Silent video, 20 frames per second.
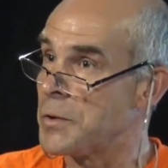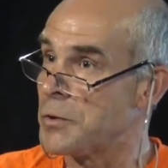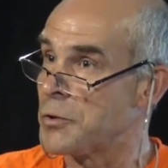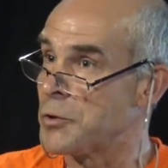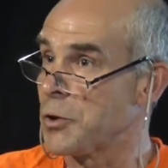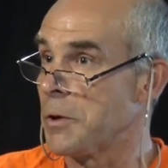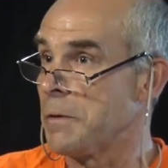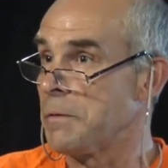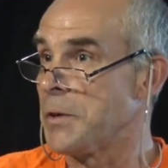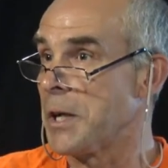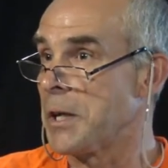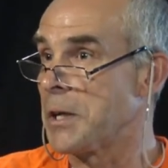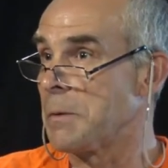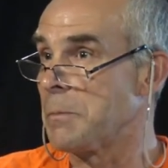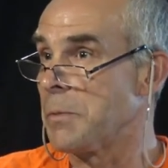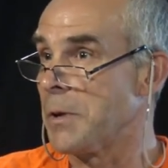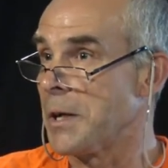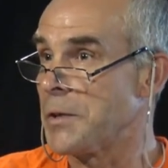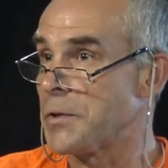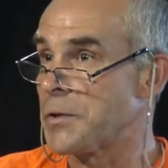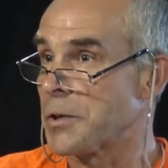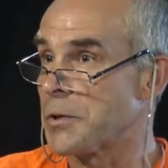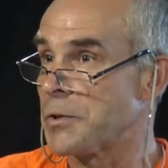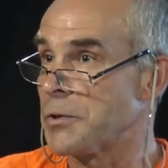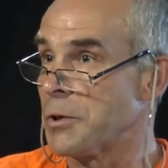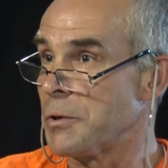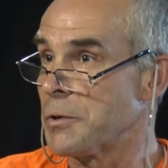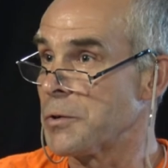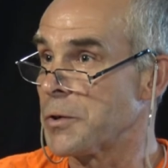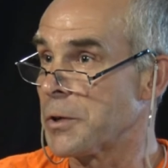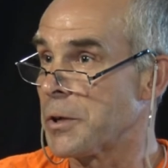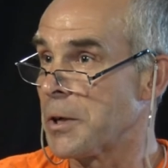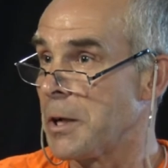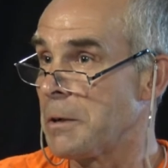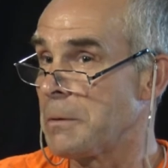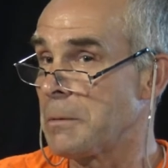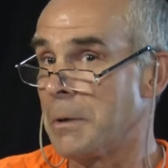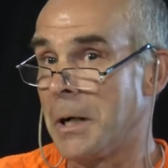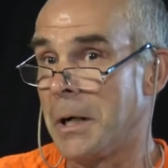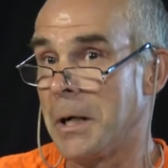that should have taken place 6 years
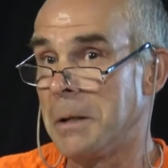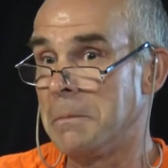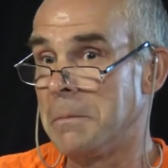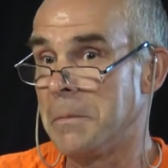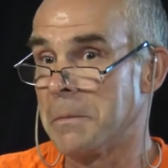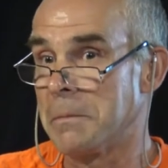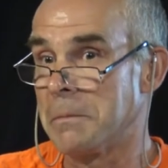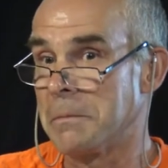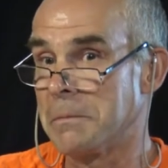ago?